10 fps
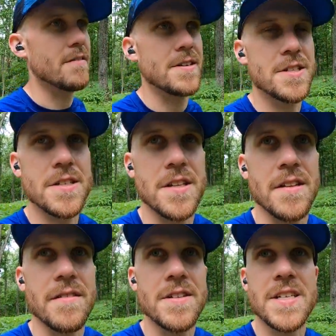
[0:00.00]
There's
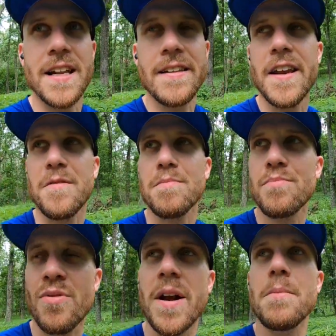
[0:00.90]
not a lot of
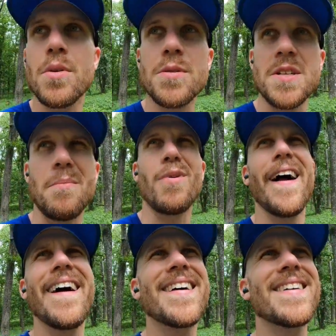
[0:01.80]
brambles and
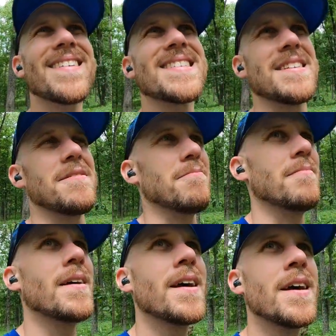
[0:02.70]
briars and